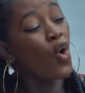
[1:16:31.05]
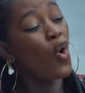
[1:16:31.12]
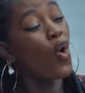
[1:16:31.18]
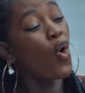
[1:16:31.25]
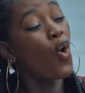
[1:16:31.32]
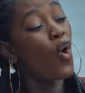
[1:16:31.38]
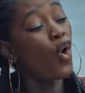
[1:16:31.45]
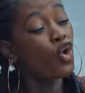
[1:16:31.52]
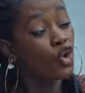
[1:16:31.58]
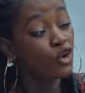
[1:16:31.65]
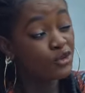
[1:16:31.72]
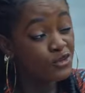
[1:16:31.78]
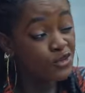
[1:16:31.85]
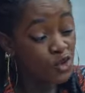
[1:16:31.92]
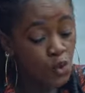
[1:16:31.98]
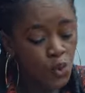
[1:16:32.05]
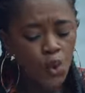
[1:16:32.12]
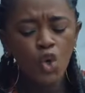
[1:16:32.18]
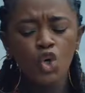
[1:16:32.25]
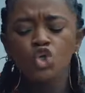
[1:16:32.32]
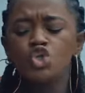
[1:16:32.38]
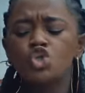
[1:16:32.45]
All of
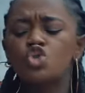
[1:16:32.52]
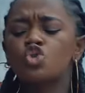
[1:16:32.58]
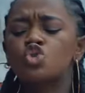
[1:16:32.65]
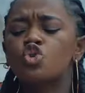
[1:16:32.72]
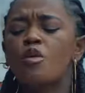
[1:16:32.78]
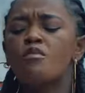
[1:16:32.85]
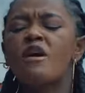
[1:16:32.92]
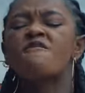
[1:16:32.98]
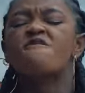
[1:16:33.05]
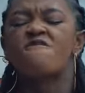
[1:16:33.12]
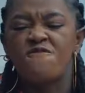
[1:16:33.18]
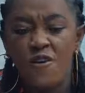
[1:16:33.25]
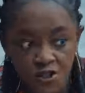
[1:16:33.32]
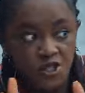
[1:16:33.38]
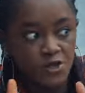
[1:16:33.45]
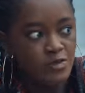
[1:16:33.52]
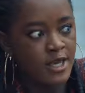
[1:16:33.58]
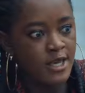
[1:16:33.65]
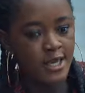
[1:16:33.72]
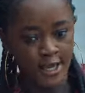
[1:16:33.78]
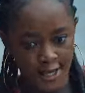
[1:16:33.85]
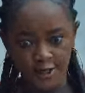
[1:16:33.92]
you should come and force
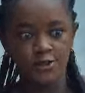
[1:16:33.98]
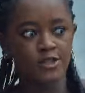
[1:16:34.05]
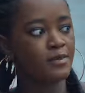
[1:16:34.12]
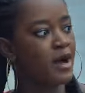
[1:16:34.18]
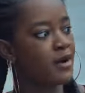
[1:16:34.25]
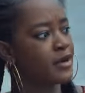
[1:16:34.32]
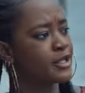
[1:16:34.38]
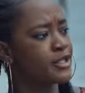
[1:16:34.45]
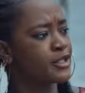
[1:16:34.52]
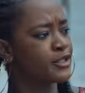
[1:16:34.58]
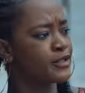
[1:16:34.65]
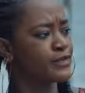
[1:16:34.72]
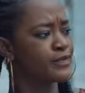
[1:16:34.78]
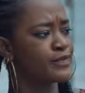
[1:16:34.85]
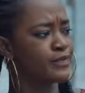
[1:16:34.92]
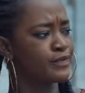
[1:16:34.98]
me into the marriage.